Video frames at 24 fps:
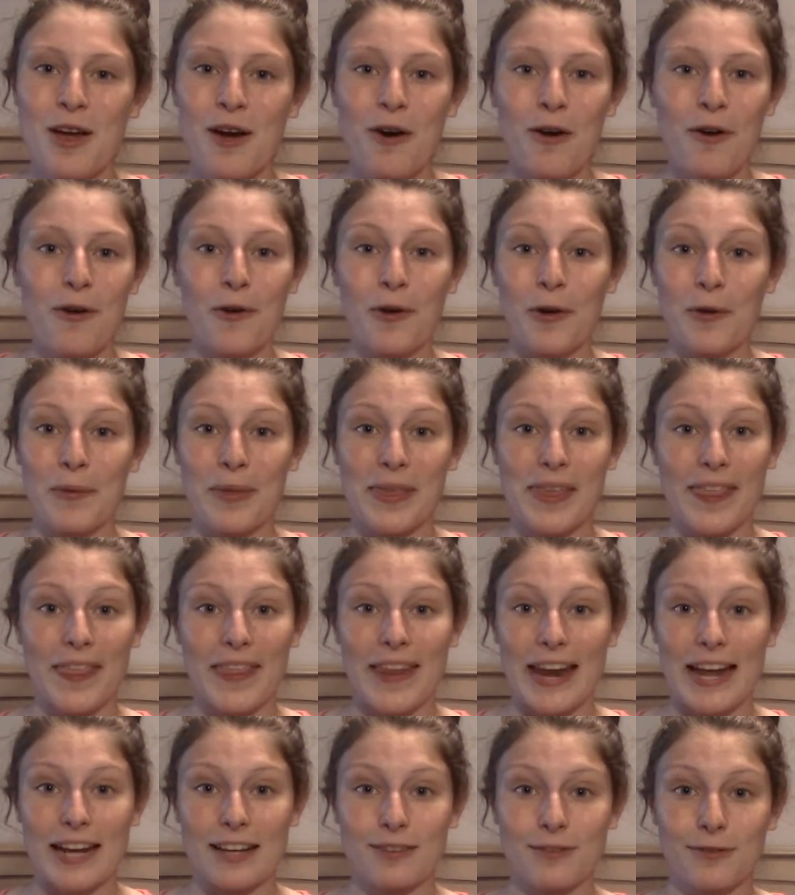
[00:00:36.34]
or within the
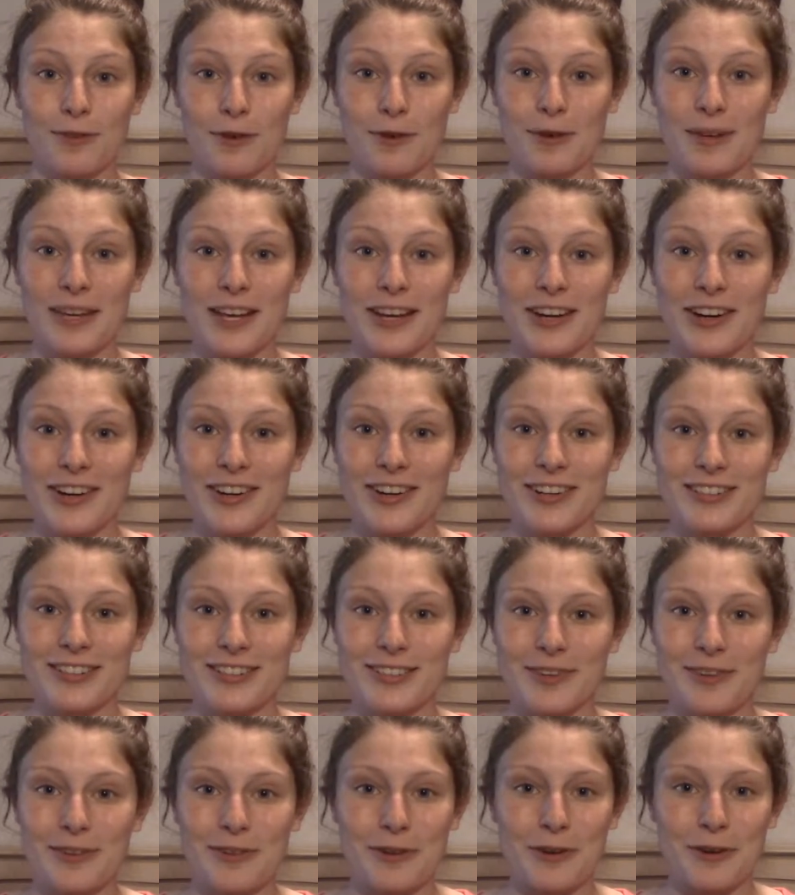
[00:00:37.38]
next few years
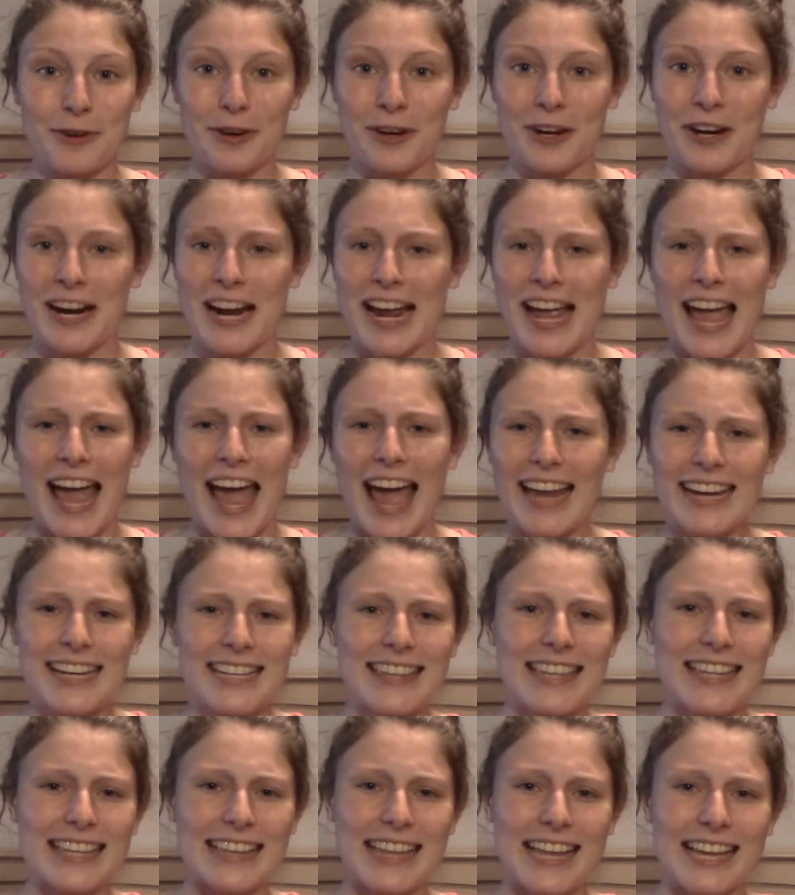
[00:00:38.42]
or
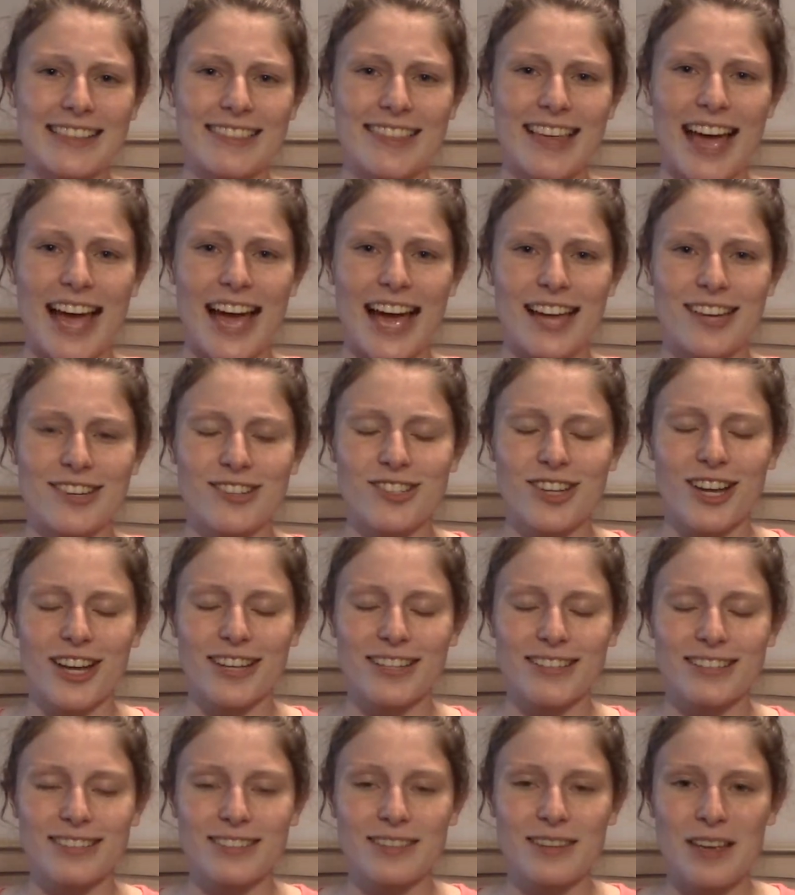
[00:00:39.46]
anything like that.
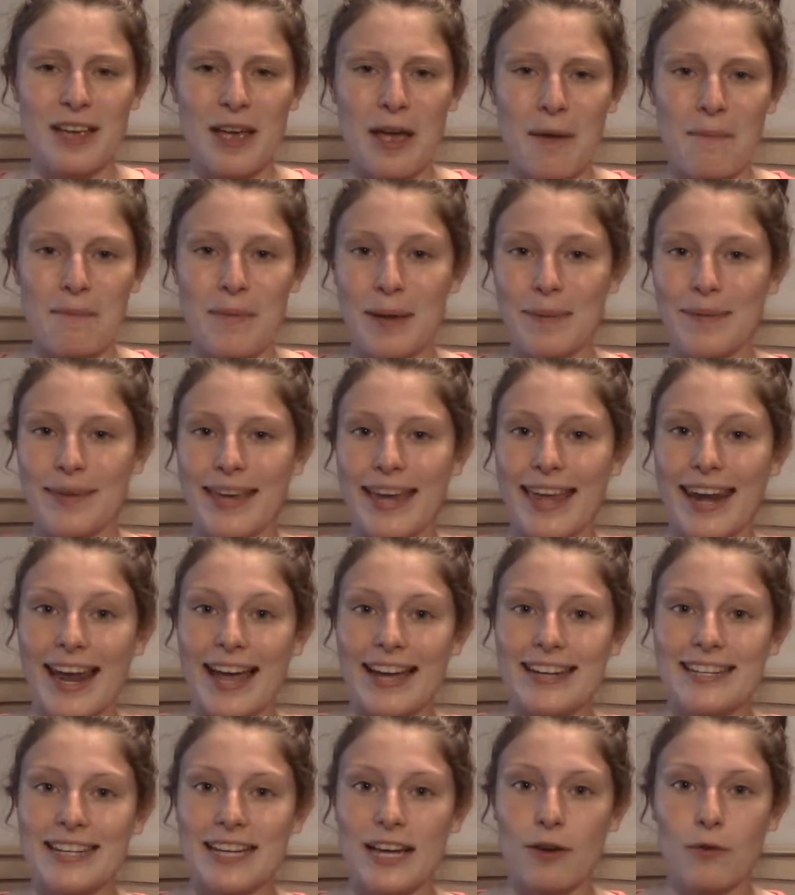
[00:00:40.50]
Just maybe get an
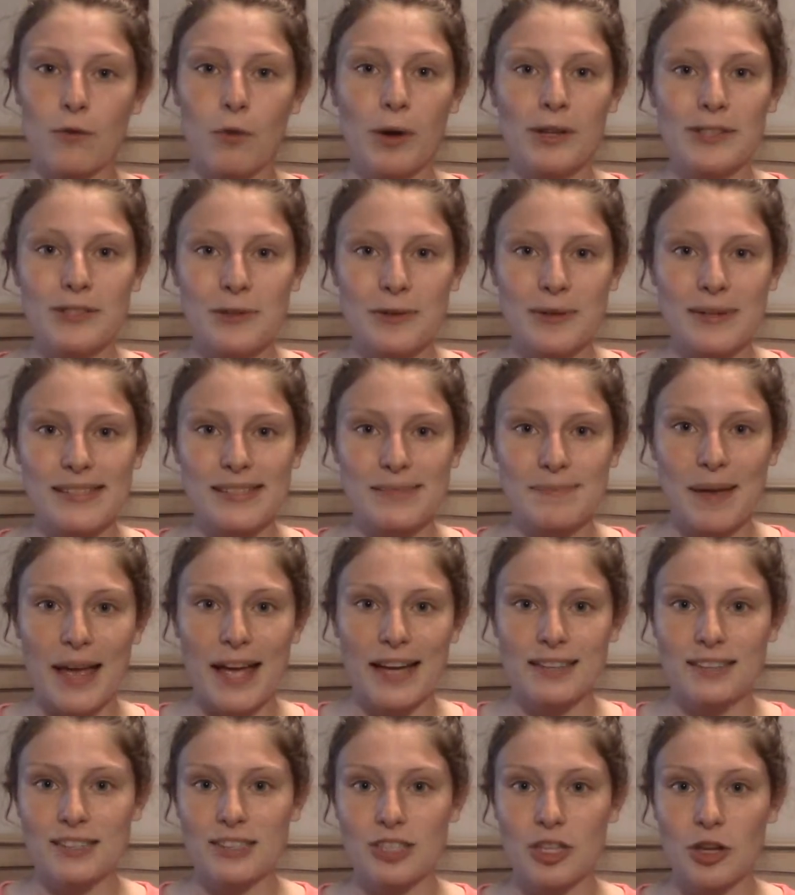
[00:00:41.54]
idea of what to
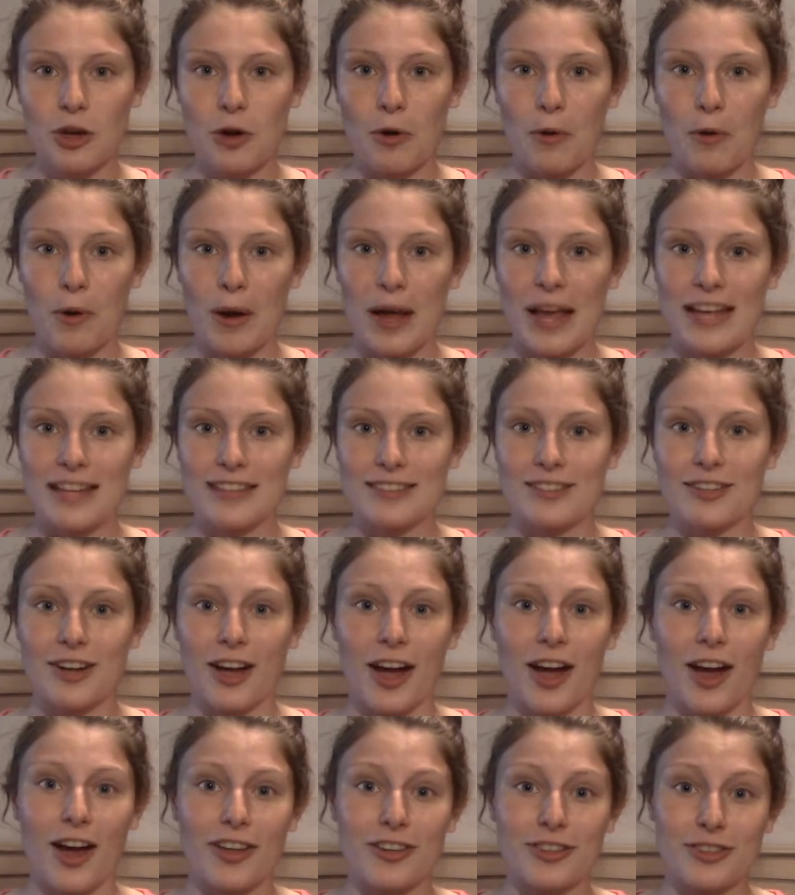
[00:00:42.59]
expect so it's
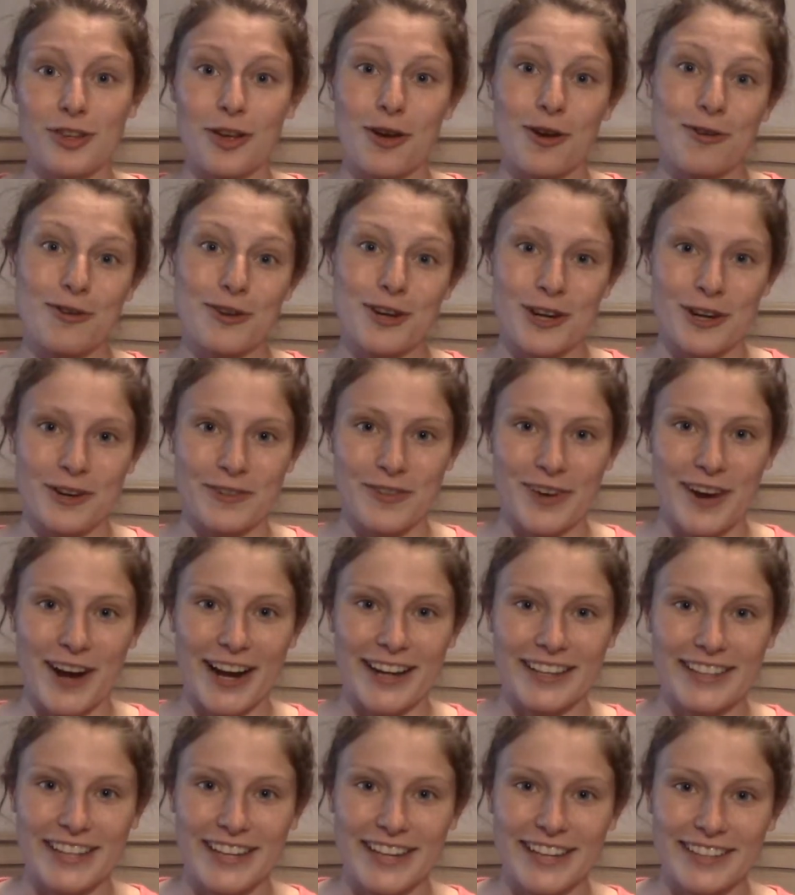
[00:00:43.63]
not so
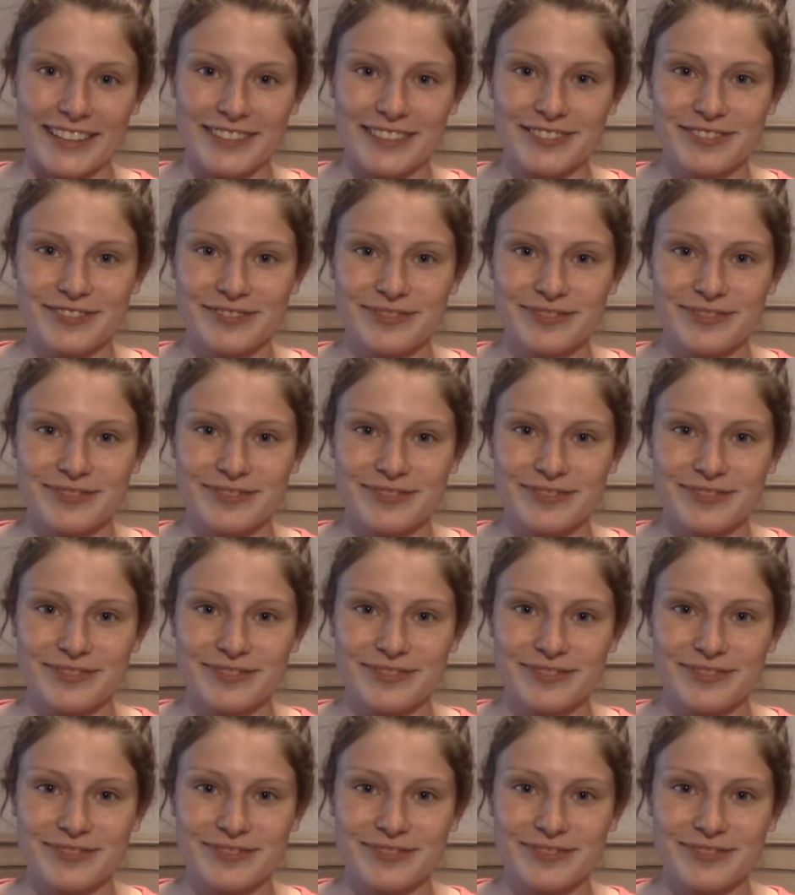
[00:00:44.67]
nerve-wracking.